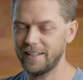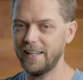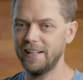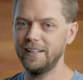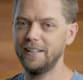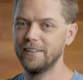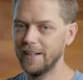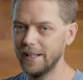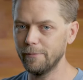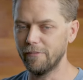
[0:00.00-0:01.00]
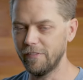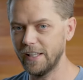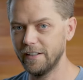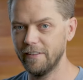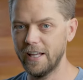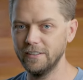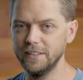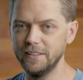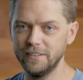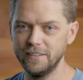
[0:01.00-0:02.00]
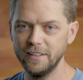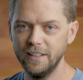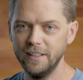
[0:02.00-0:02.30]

Canon here. I am a fan of that lens.